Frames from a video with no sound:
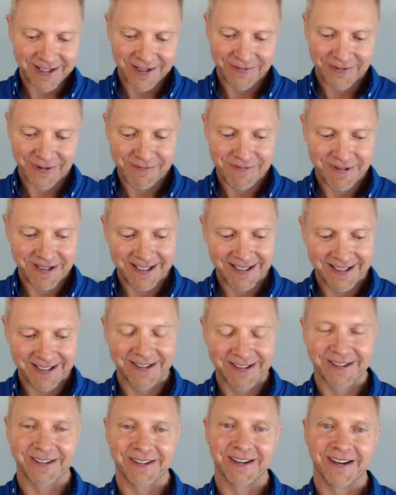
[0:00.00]
you for being
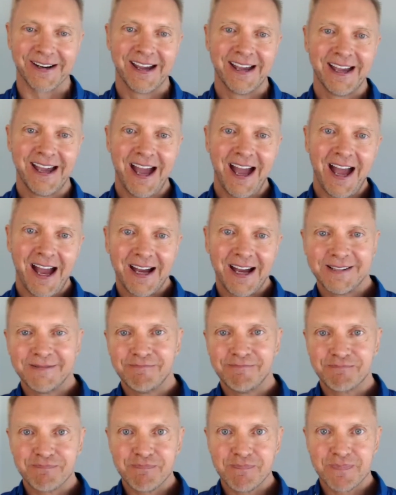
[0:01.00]
here.
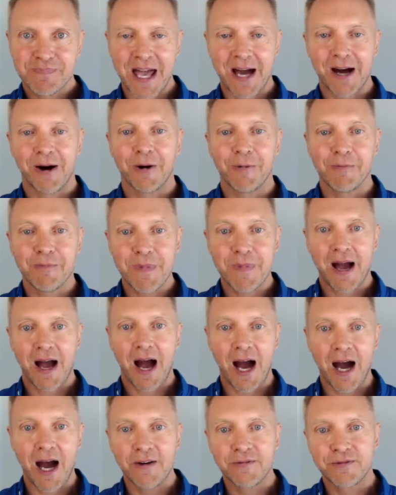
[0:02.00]
Now,
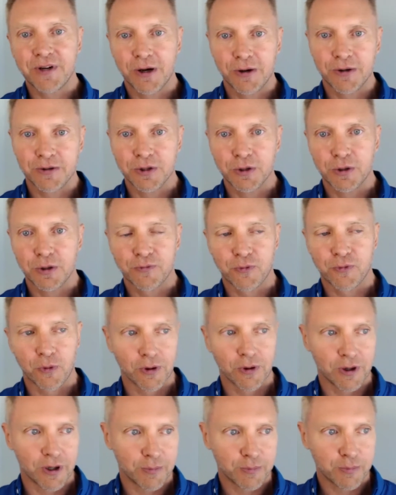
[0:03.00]
I've known you
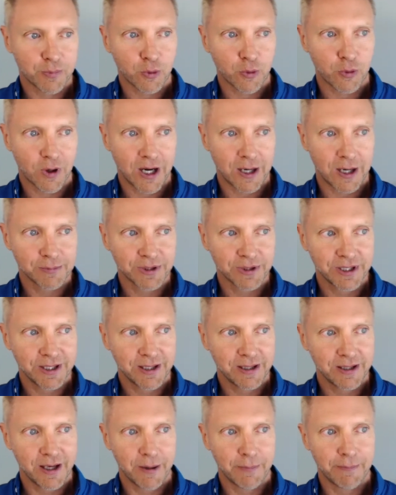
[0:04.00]
for
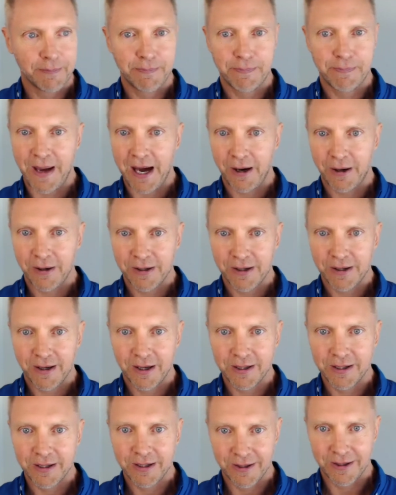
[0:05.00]
probably about a
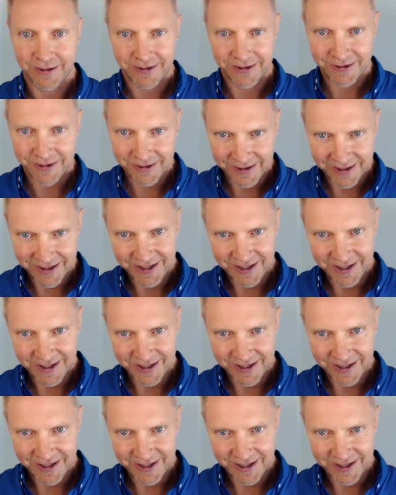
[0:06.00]
year.